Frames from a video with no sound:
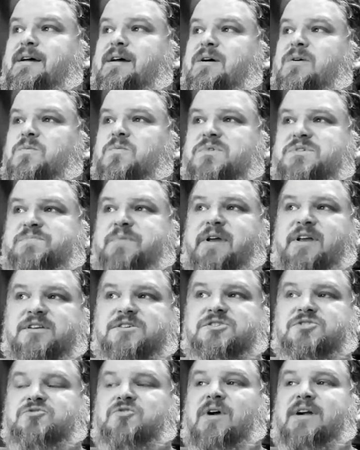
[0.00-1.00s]
was being
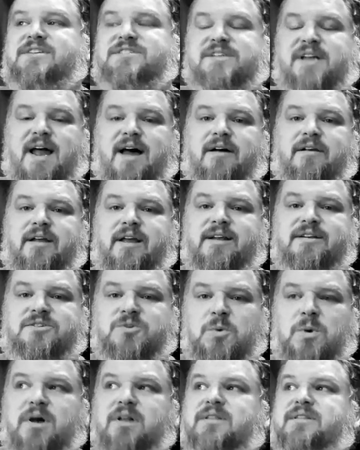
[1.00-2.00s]
stretched out
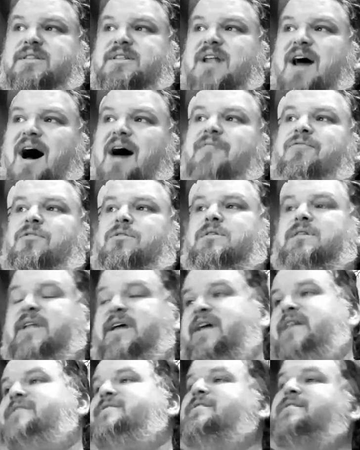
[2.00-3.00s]
into a
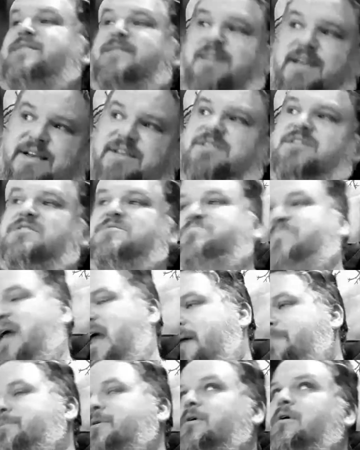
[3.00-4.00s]
novel-length thesis
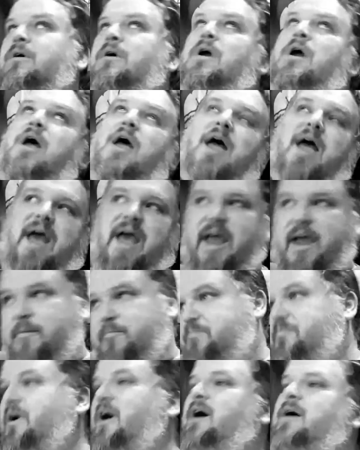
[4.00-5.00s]
paper and
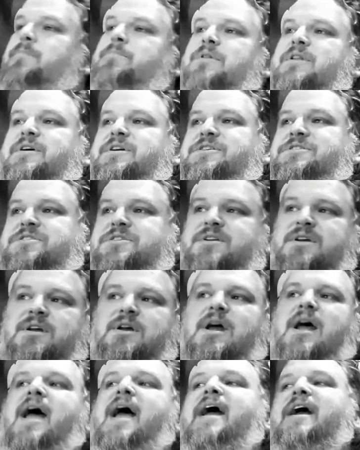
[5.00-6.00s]
published
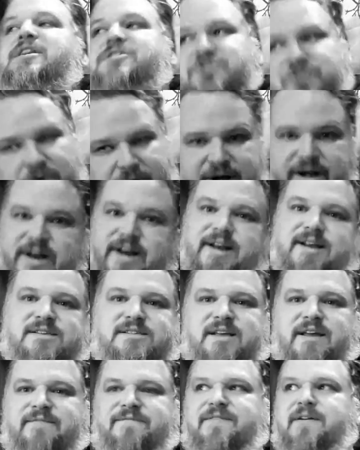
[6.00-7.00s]
and treated as
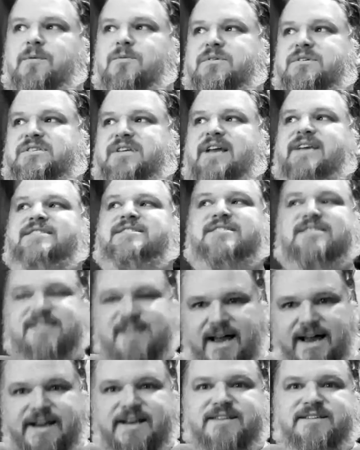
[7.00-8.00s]
if it was a
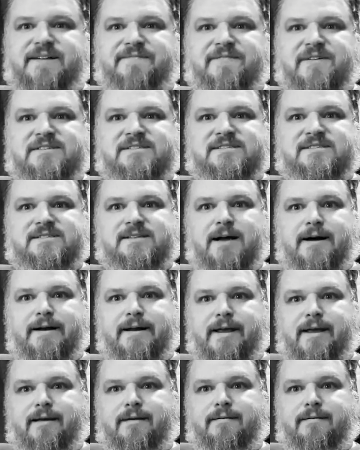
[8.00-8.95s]
scientific study.